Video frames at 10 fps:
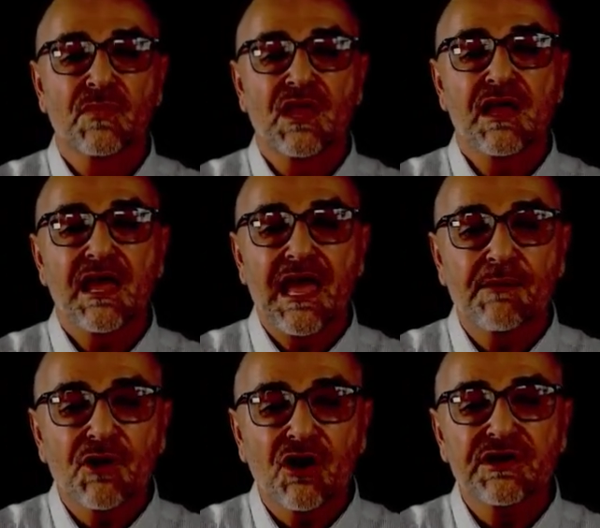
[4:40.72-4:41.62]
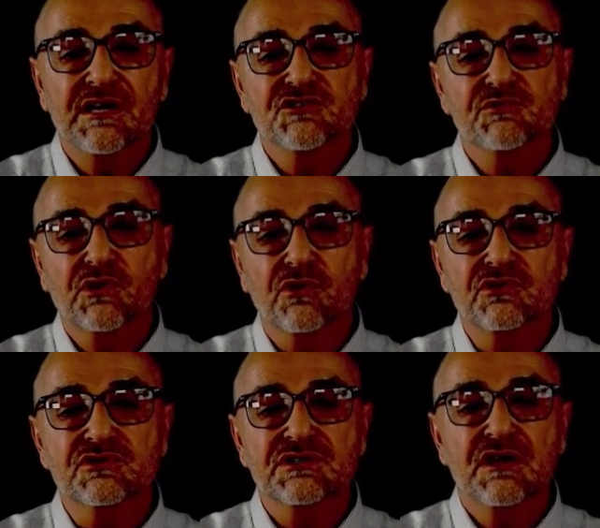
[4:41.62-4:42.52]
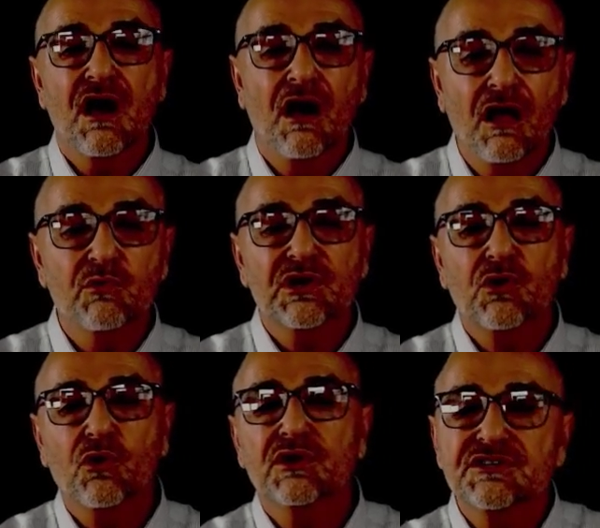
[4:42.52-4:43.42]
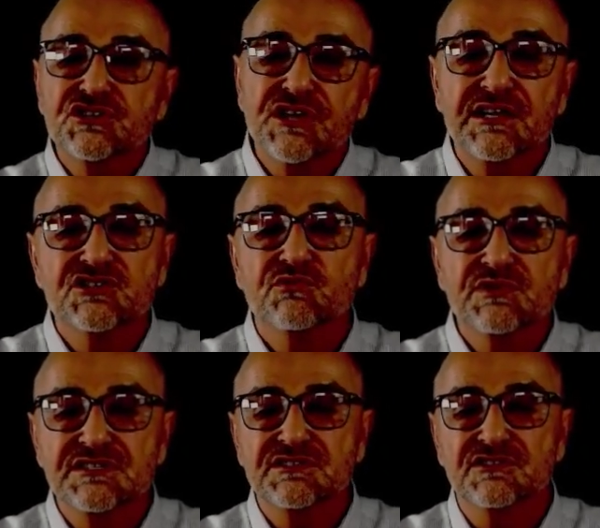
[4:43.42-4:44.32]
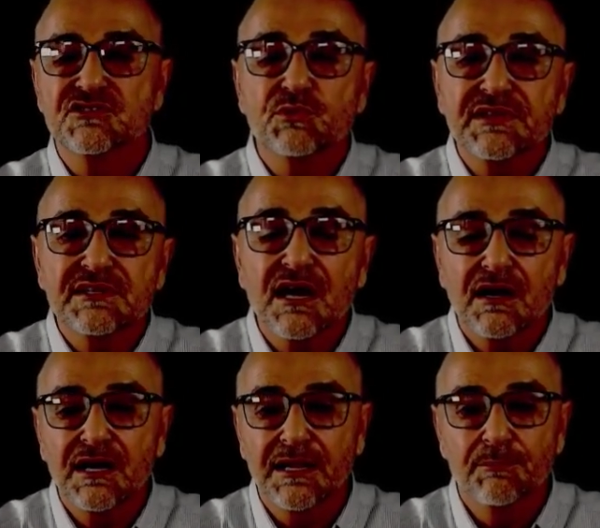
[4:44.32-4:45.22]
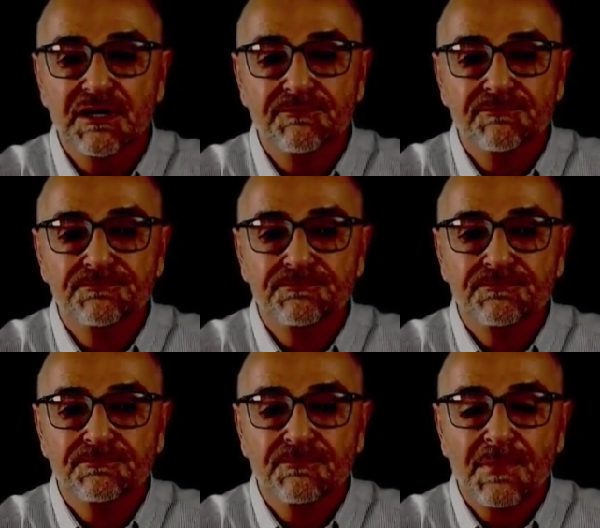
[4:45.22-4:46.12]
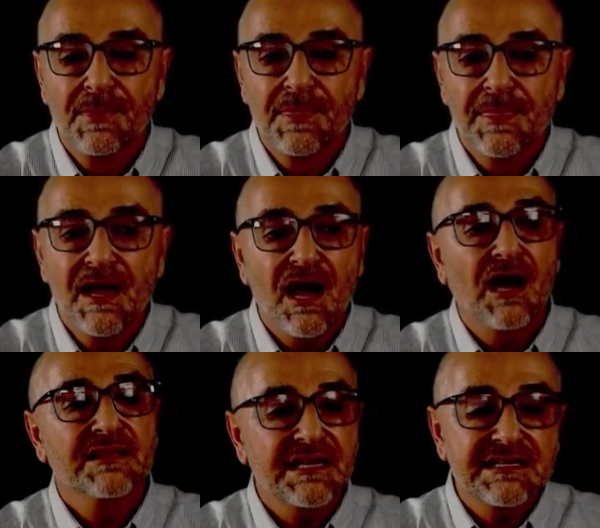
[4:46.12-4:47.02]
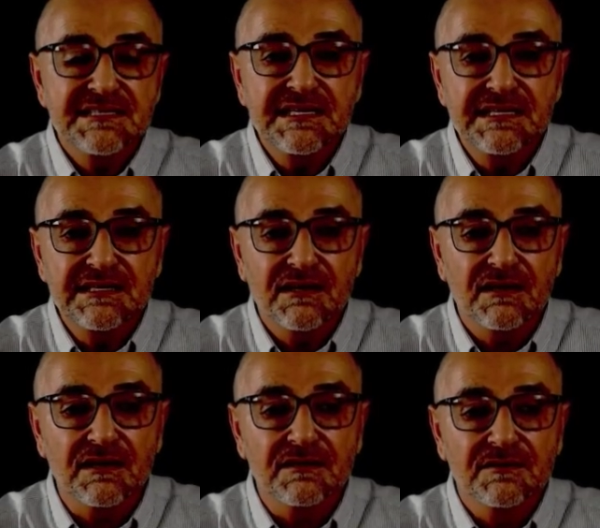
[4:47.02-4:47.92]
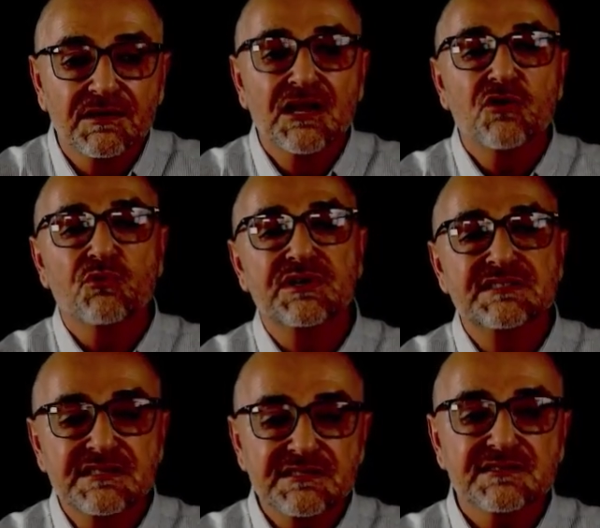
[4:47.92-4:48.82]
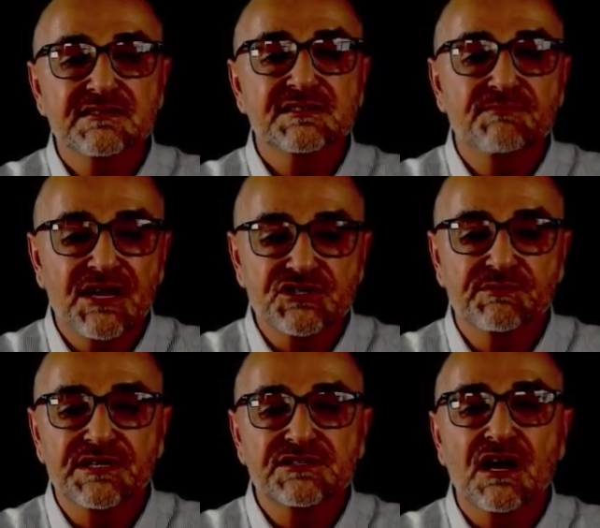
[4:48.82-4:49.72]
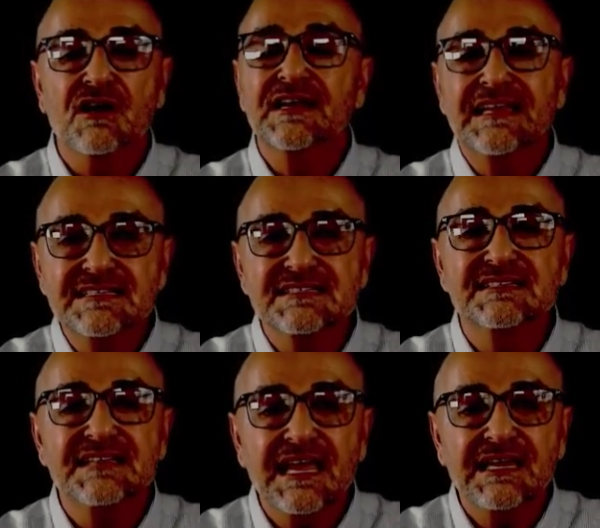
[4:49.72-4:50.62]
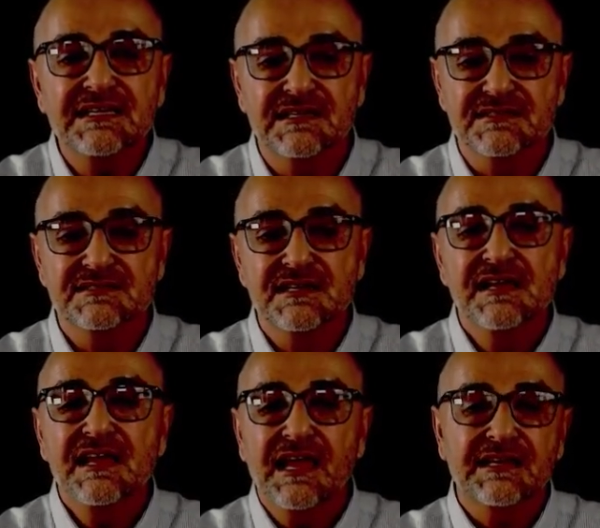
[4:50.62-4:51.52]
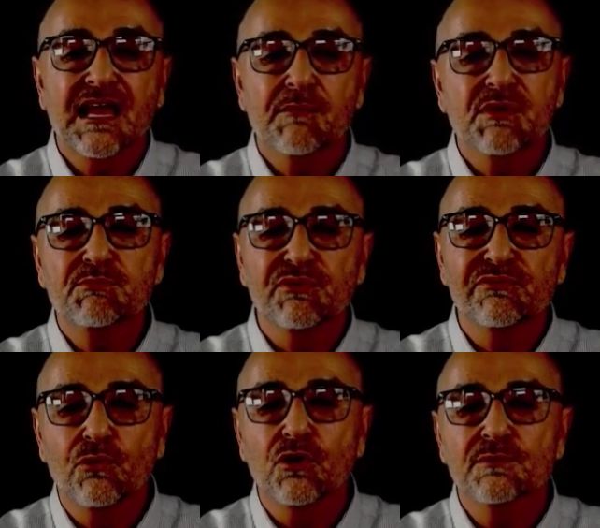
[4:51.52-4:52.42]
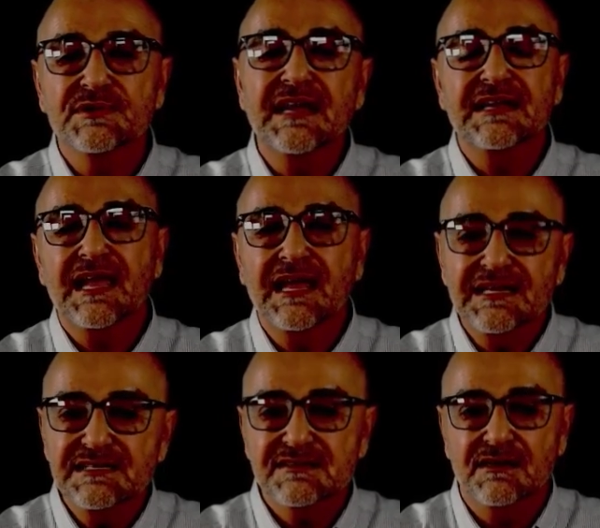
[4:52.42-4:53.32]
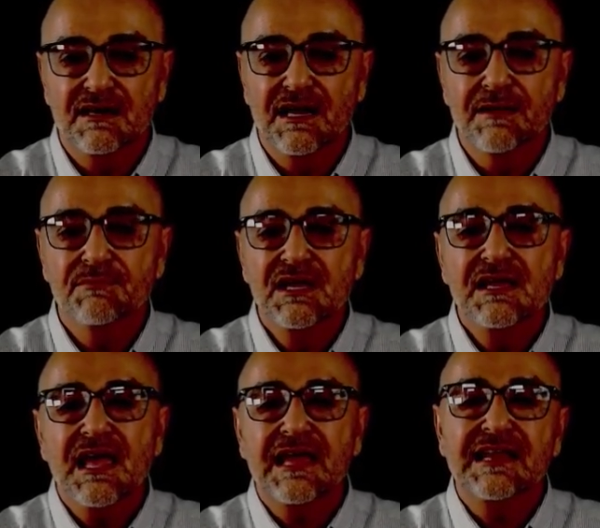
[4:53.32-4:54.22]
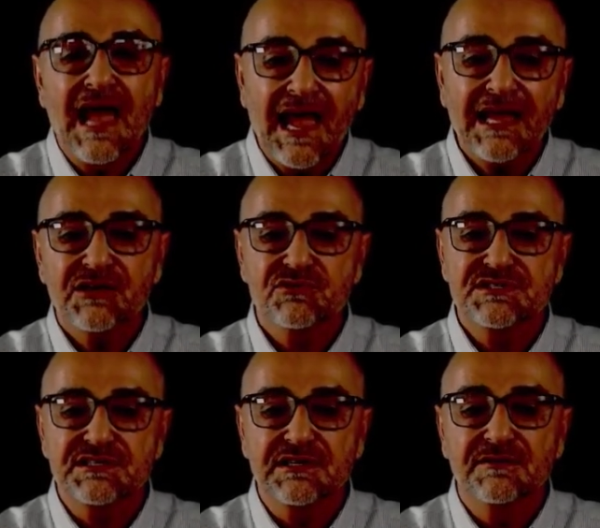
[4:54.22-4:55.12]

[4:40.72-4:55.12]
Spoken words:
MREL's recorders all record a change in resistance with time. Unlike TDR, resistance measurements are instantaneous and can be performed at any time, and accuracy